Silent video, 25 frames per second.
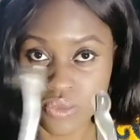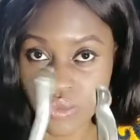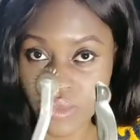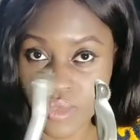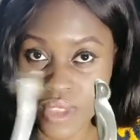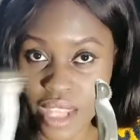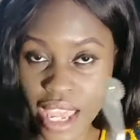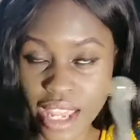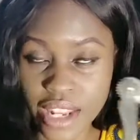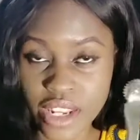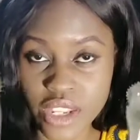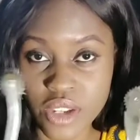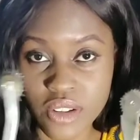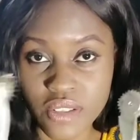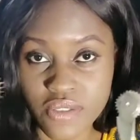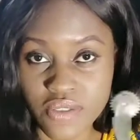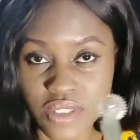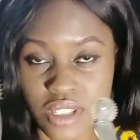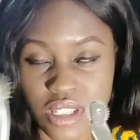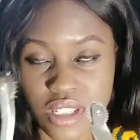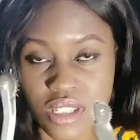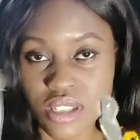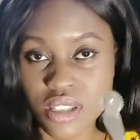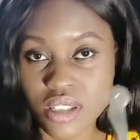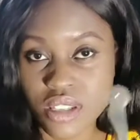any of
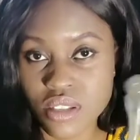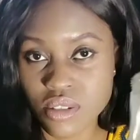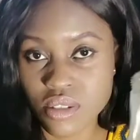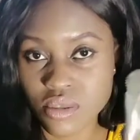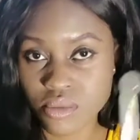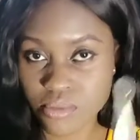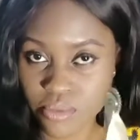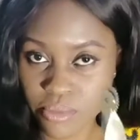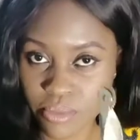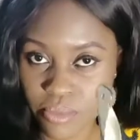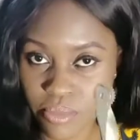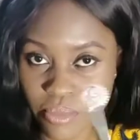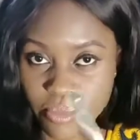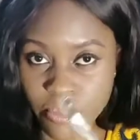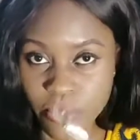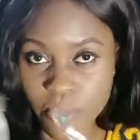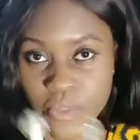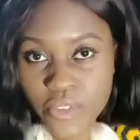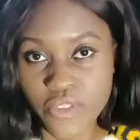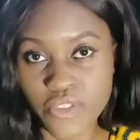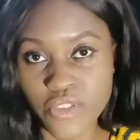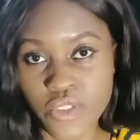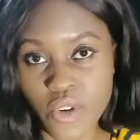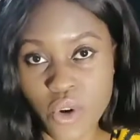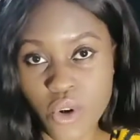this
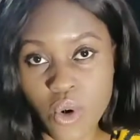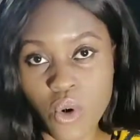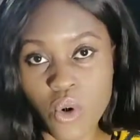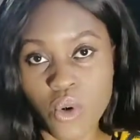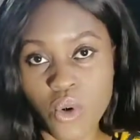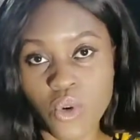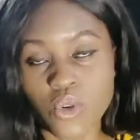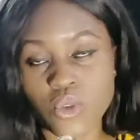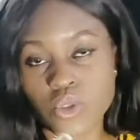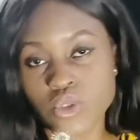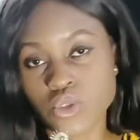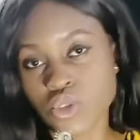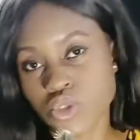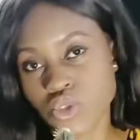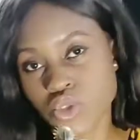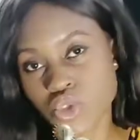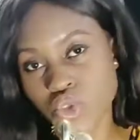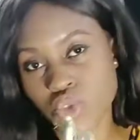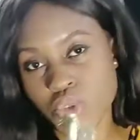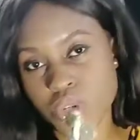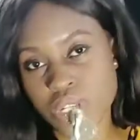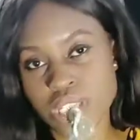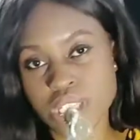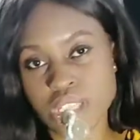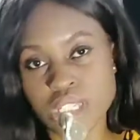for
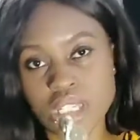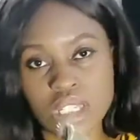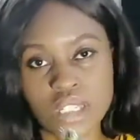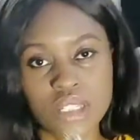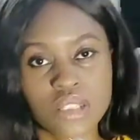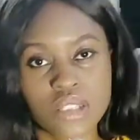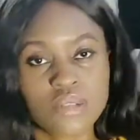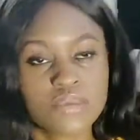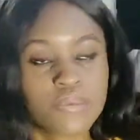tracing.